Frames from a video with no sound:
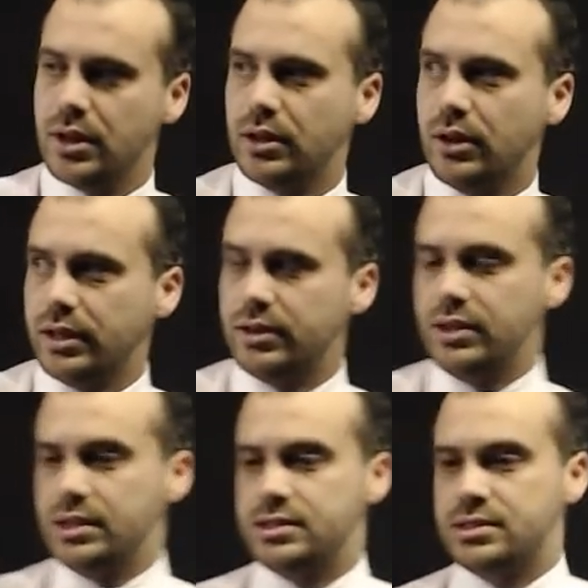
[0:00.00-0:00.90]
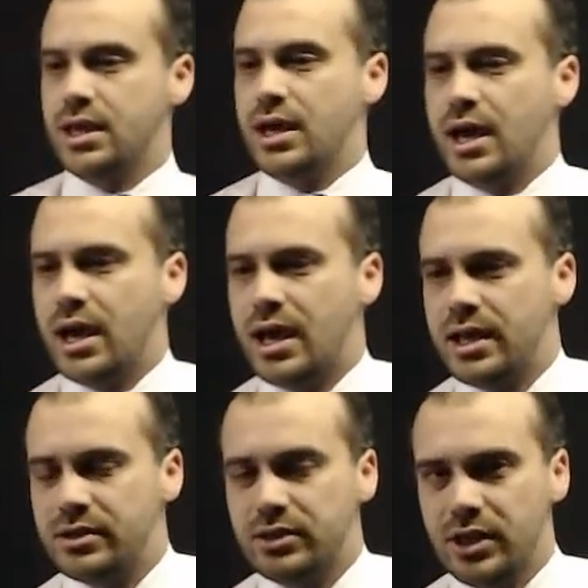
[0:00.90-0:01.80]
like this.
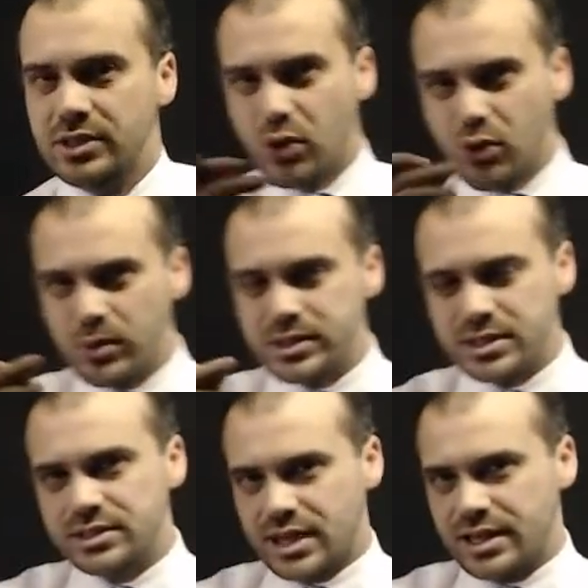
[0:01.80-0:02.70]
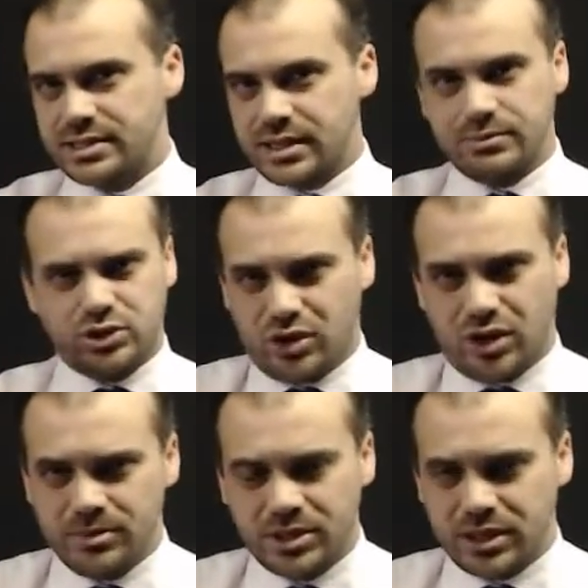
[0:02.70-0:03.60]
And it's always going to take some
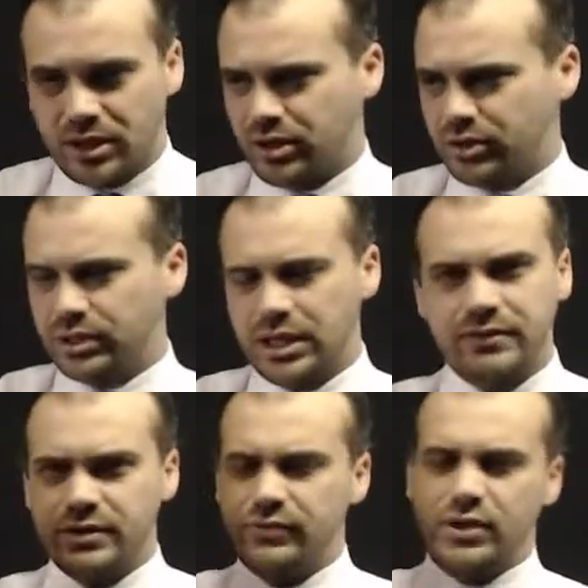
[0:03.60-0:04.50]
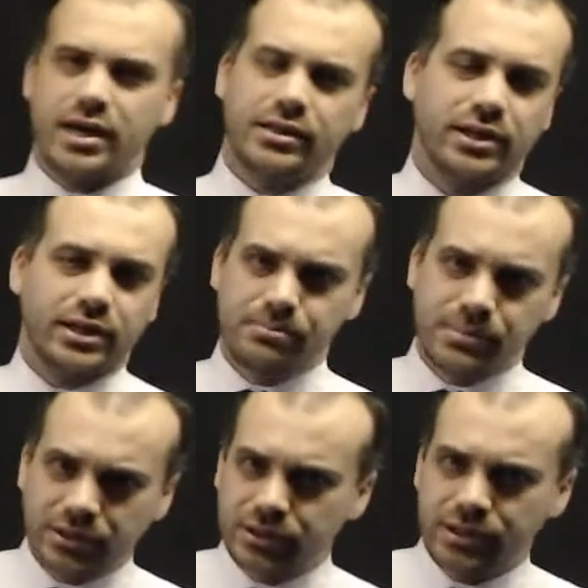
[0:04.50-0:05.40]
time to dig a hole, even if you had like a
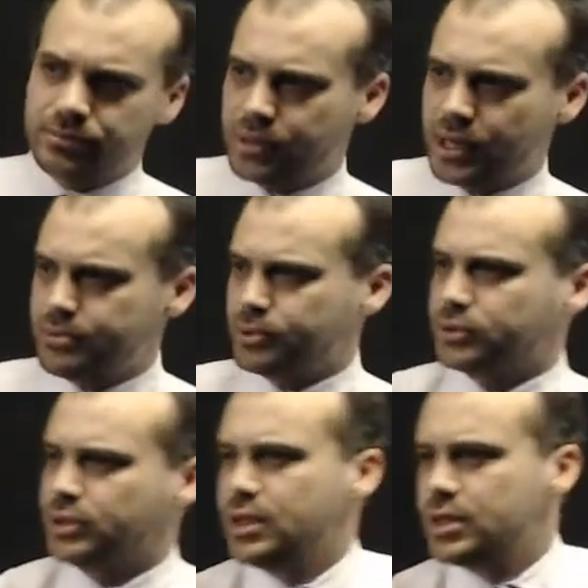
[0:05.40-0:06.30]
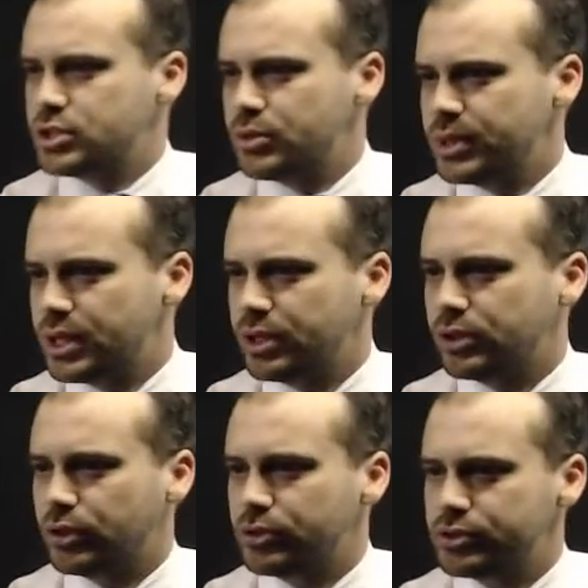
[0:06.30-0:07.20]
million people. So we're getting
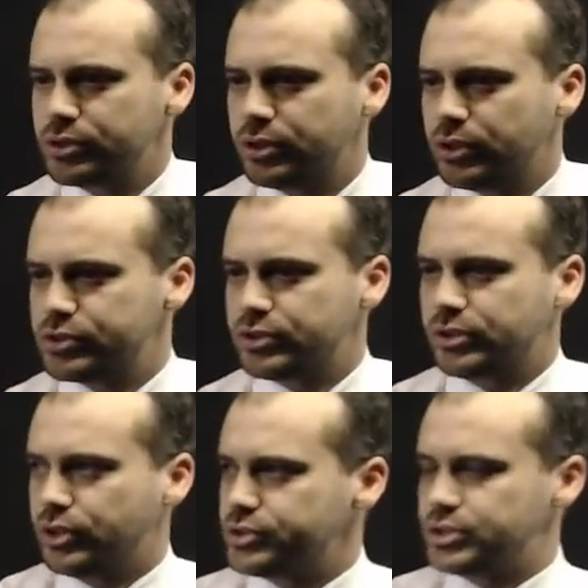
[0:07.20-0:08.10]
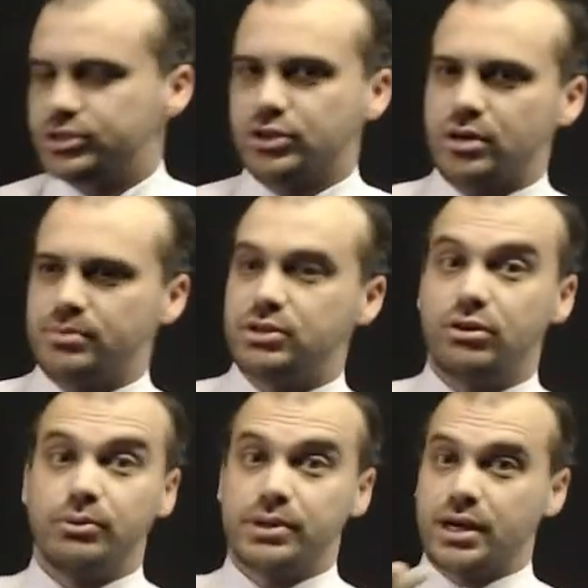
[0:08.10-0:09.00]
closer and closer and closer to time
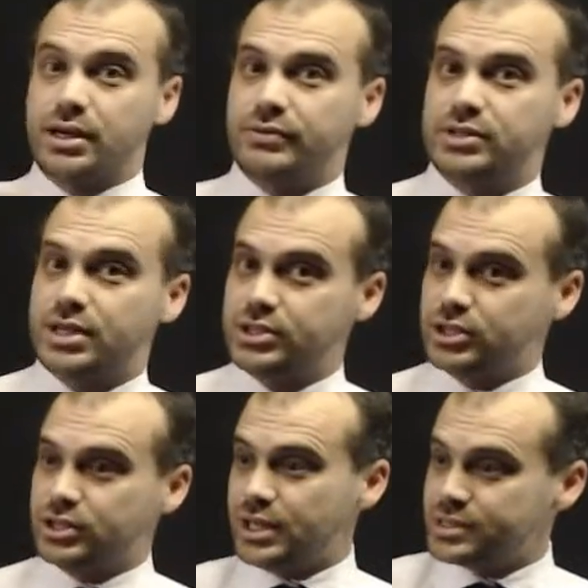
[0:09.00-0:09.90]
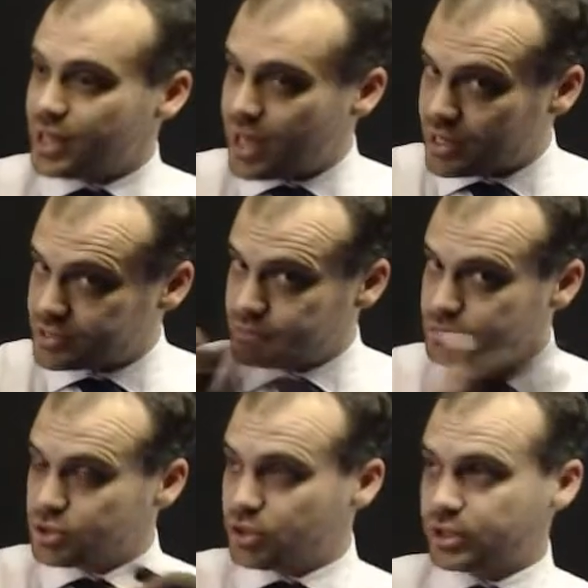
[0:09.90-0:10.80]
zero without ever touching. It's
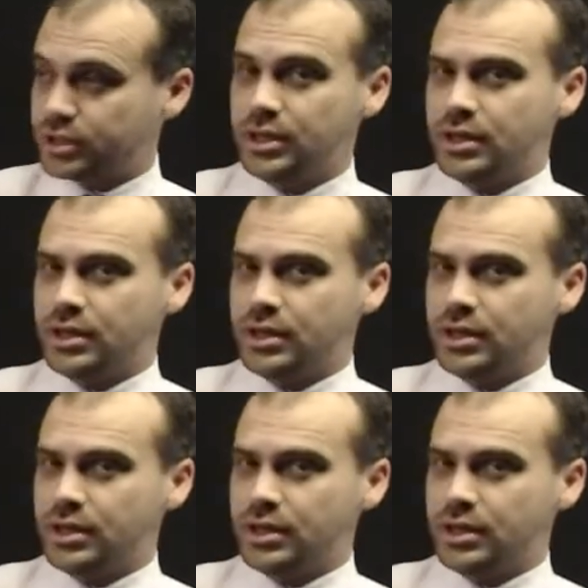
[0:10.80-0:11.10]
asymptotic.